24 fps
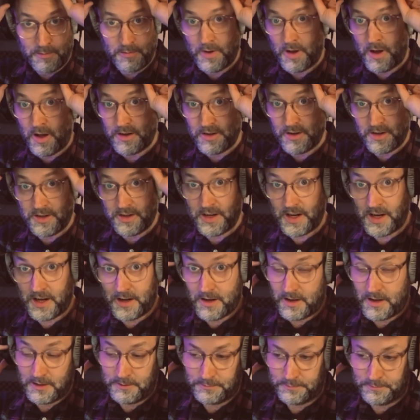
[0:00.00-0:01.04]

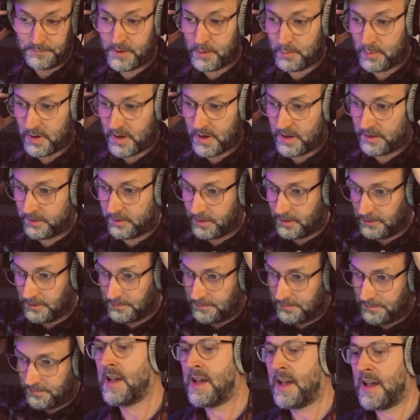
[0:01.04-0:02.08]
Argentina to Brighton.
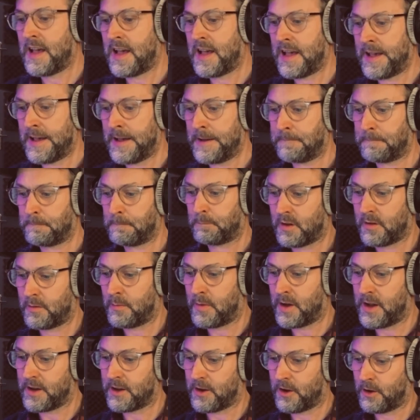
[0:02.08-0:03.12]
And
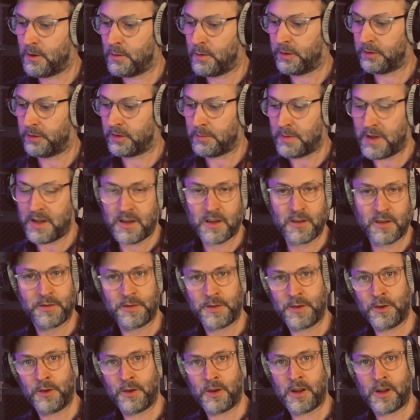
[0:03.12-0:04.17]
my goal was to make it
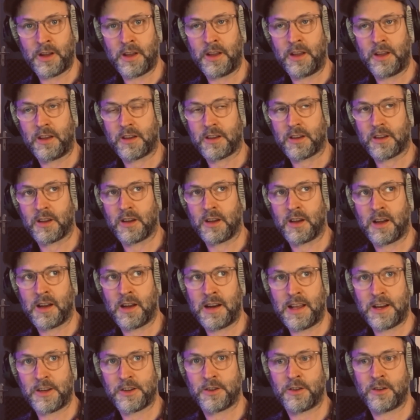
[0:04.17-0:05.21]
feel like a
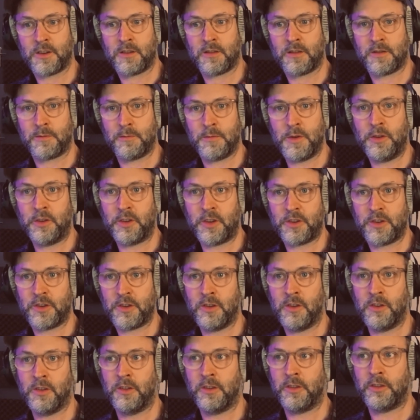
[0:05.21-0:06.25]
collection of
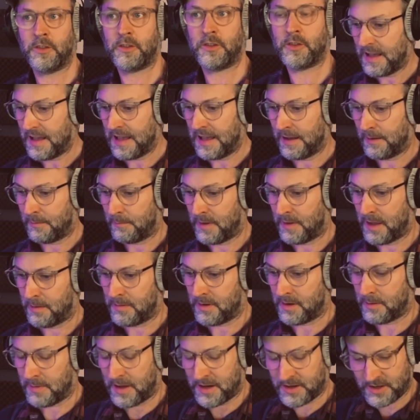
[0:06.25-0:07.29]
musicians, and
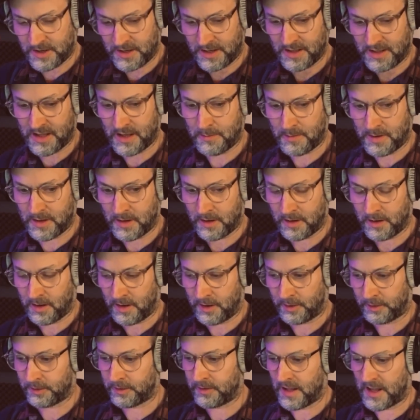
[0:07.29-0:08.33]
maybe imagining them in a
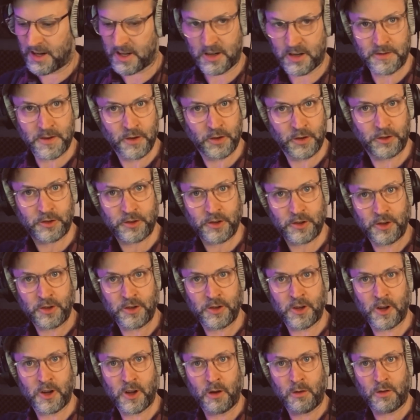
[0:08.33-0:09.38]
nice Nashville
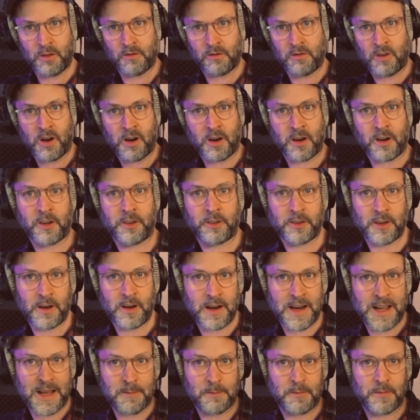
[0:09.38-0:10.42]
studio with rugs
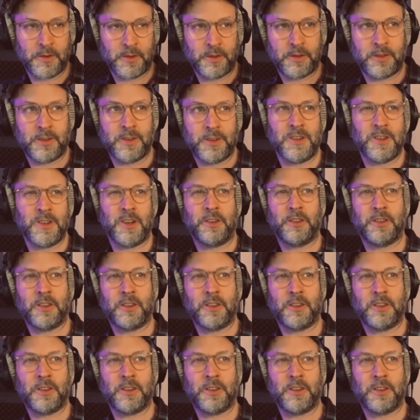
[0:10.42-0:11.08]
and lamps and just